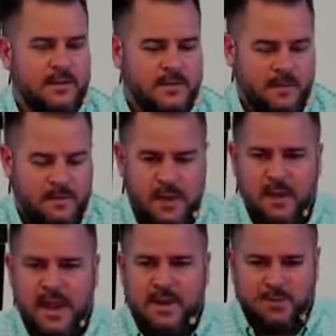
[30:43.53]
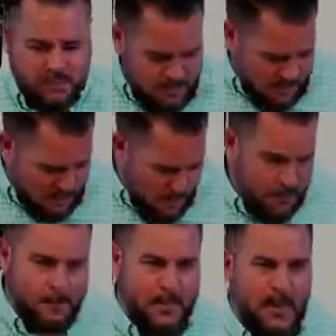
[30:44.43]
They're like
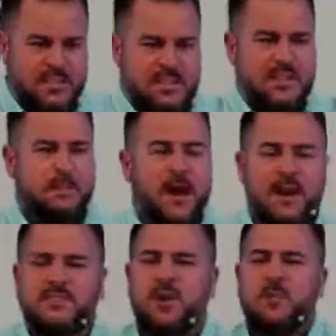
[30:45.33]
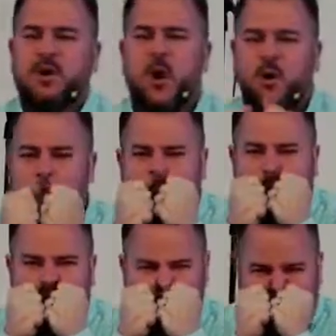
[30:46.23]
bursting the box open, holding
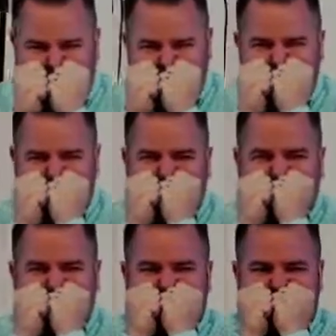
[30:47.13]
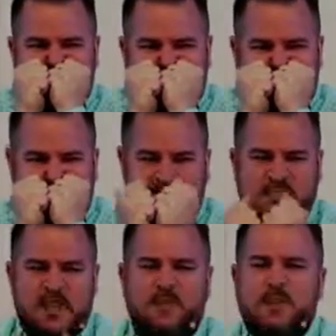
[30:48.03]
Bibles,
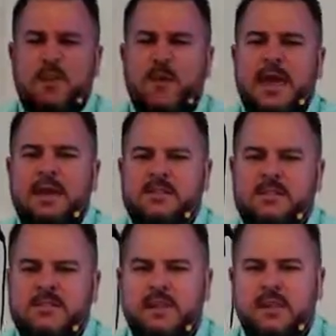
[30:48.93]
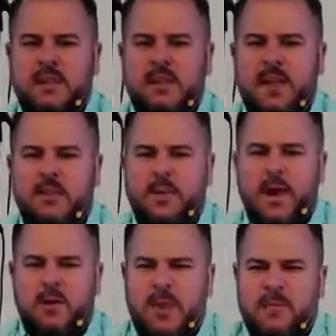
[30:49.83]
sniffing the pages, the, the leather
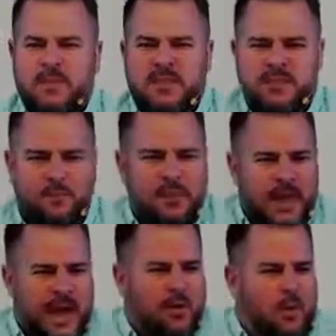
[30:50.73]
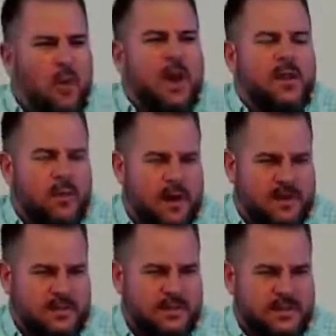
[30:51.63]
bound, or maybe it was even I don't know what it
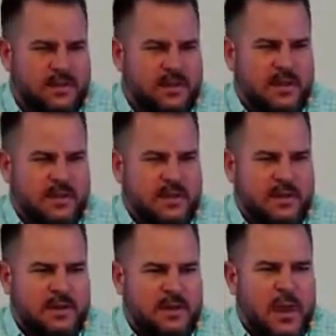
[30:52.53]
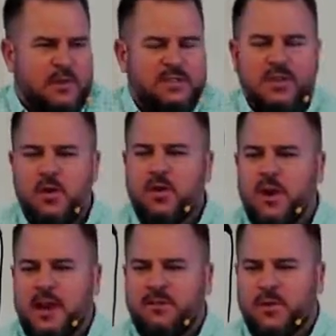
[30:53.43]
was. They were so
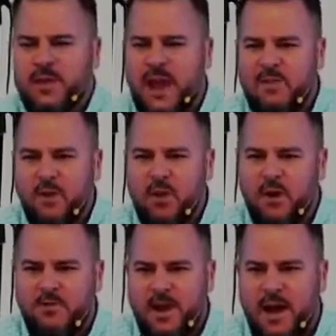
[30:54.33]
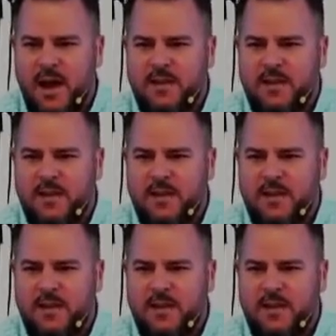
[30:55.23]
grateful to have the Word of God.